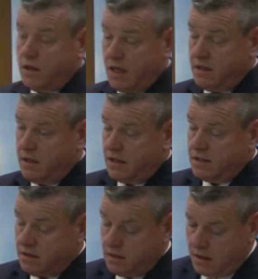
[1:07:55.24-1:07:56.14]

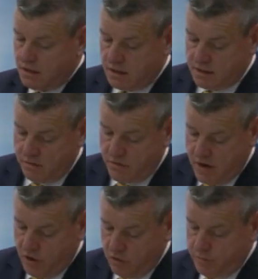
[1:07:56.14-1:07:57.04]
That's actually a
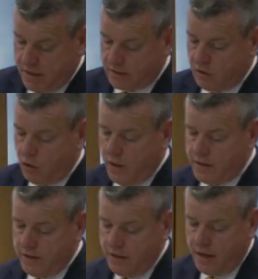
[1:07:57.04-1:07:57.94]
very good practical
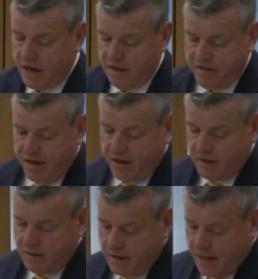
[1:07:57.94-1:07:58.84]
question. I think
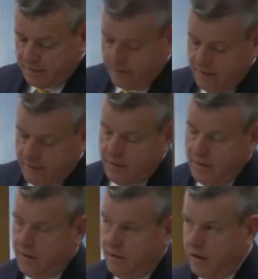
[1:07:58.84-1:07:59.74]
that
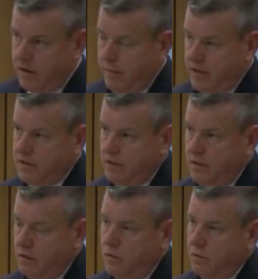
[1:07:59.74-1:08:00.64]
the commission